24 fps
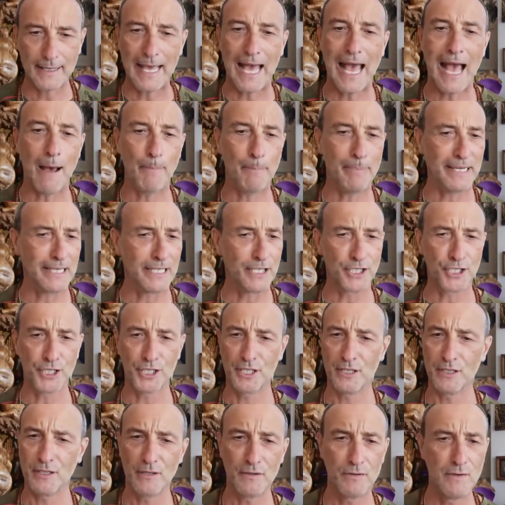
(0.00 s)

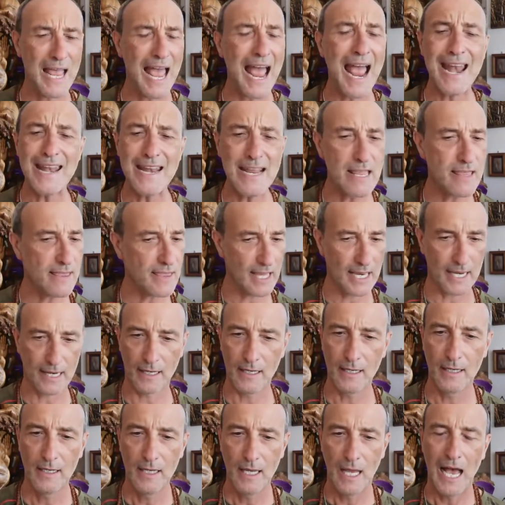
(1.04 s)
cabbage,
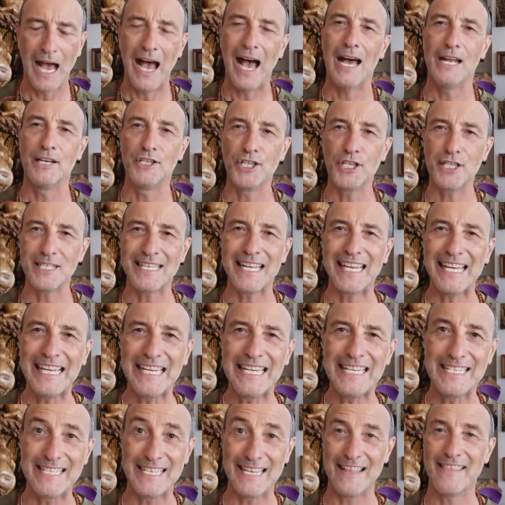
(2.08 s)
anything, and just
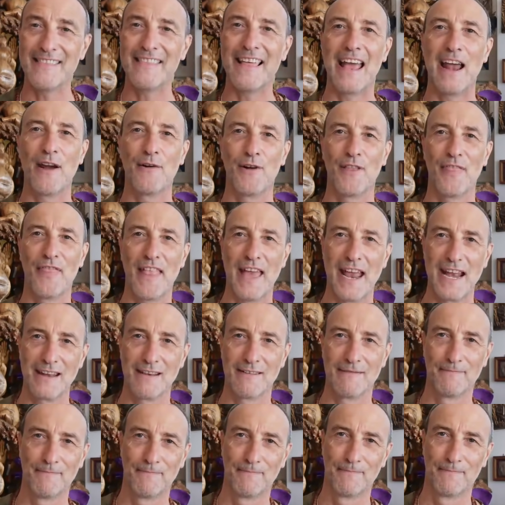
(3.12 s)
eat it there and
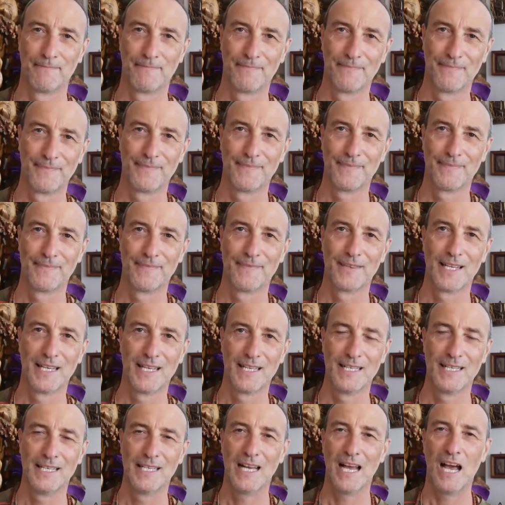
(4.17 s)
then.
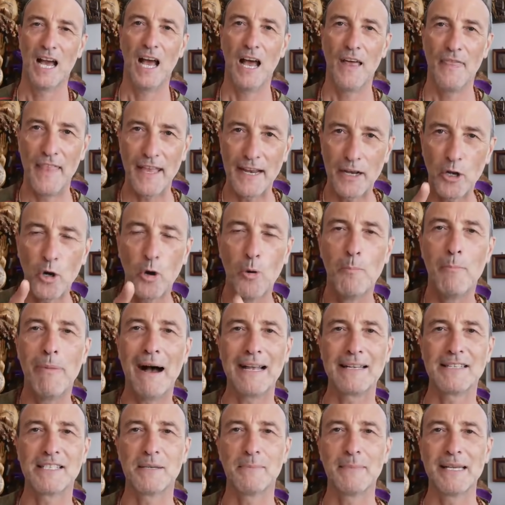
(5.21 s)
And then come
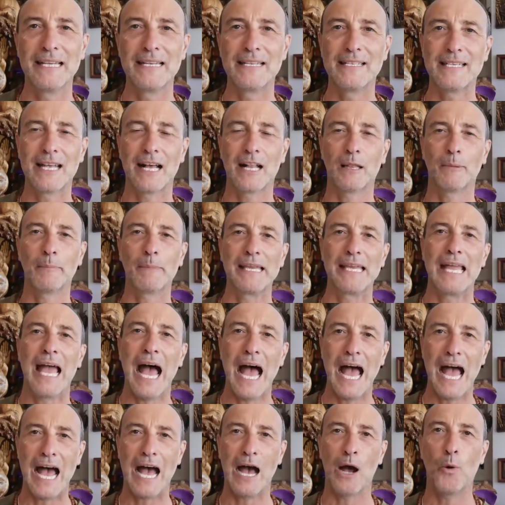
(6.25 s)
back to me and tell me
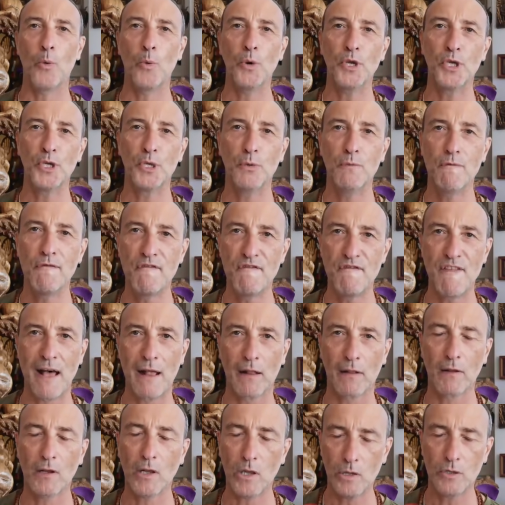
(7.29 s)
how you
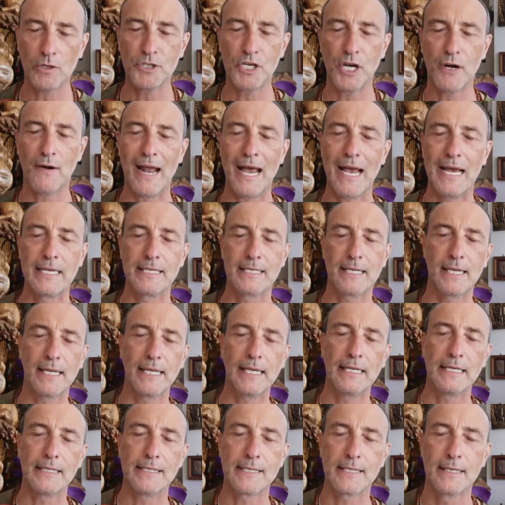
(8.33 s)
felt. Close your eyes and
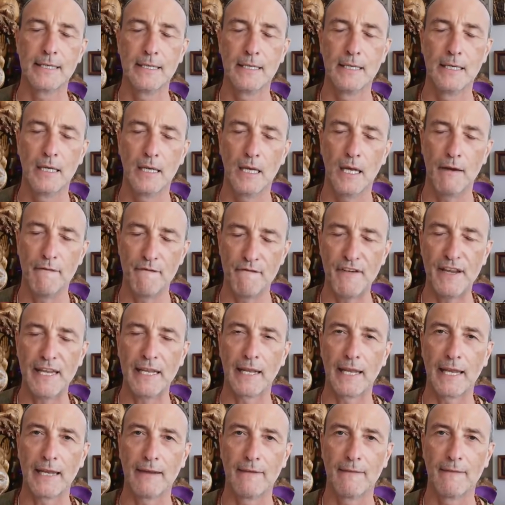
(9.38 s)
eat and
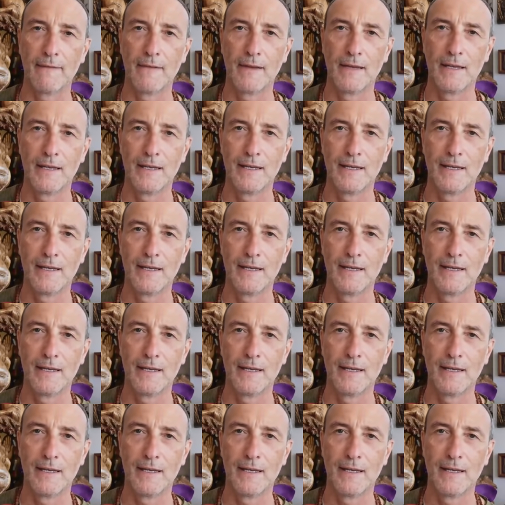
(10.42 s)
feel it.